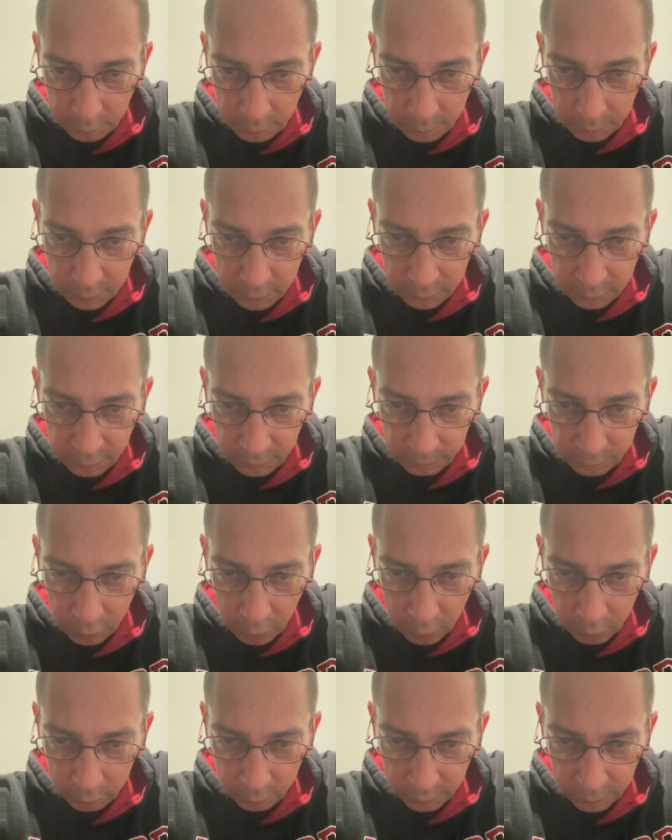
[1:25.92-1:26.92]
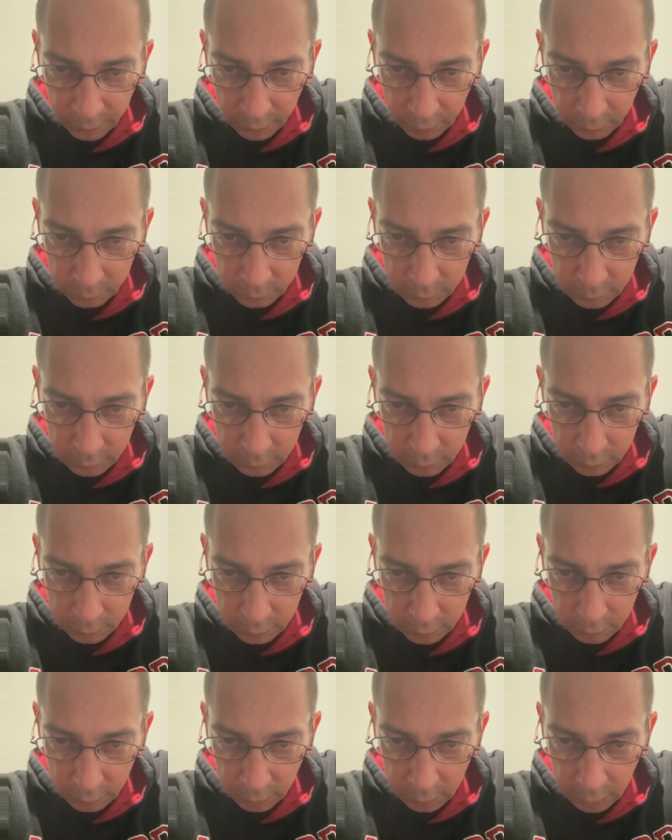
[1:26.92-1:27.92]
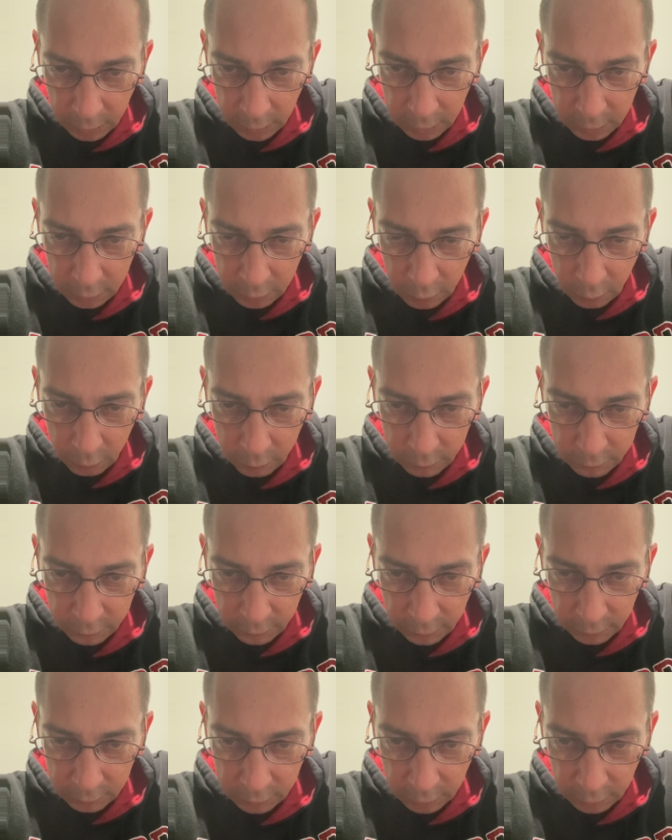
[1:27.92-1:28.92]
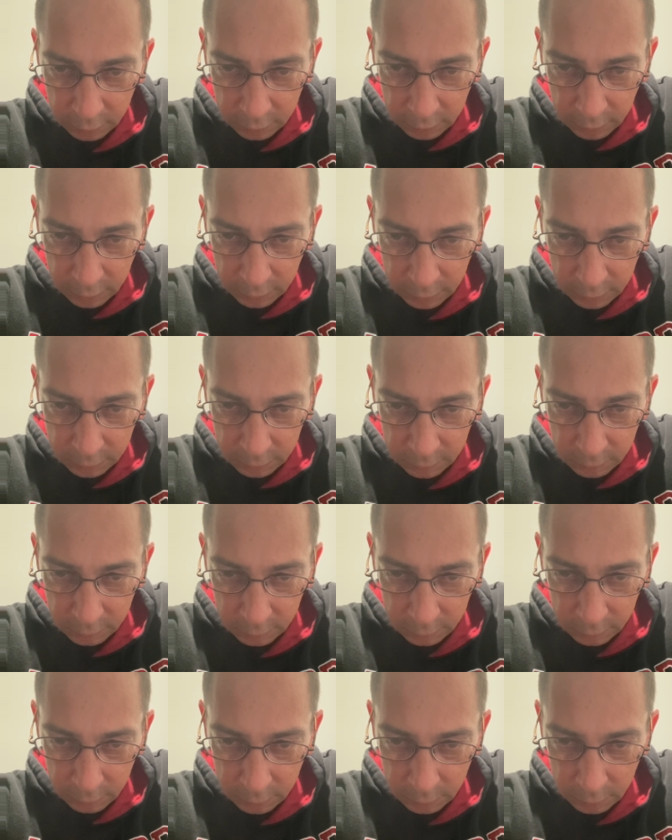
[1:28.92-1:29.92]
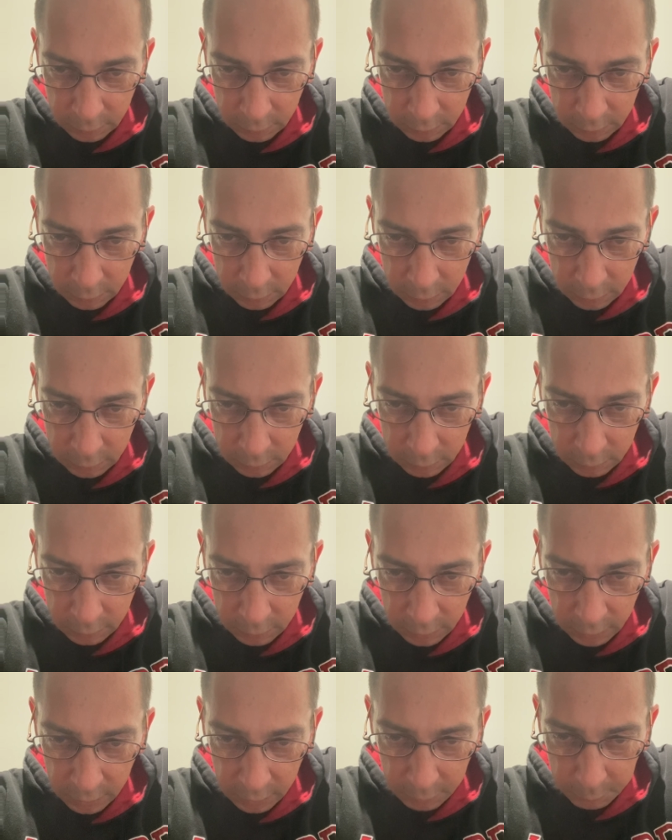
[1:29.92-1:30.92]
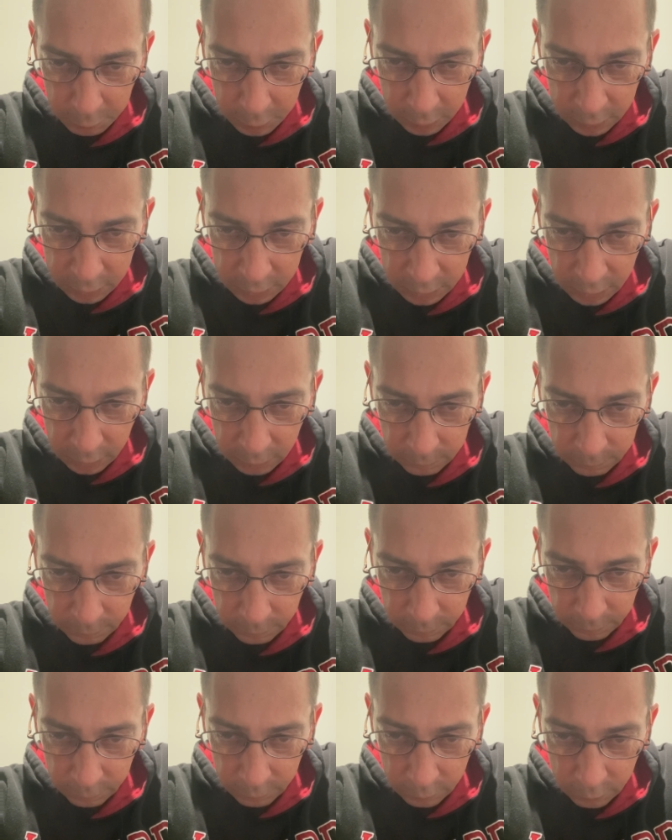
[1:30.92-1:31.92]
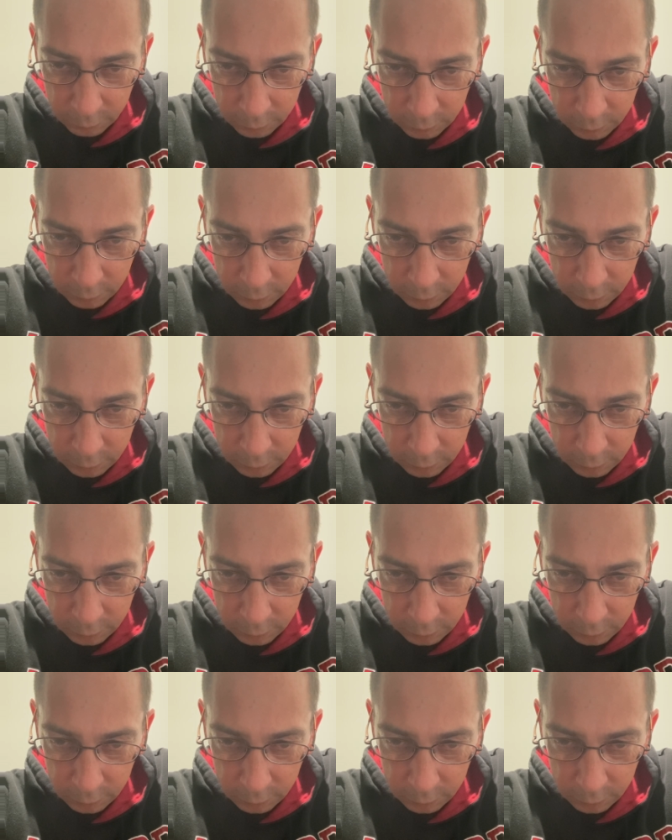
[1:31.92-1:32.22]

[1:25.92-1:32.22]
Because I've gone without. I know what it's like not to eat. And I prayed to God for food.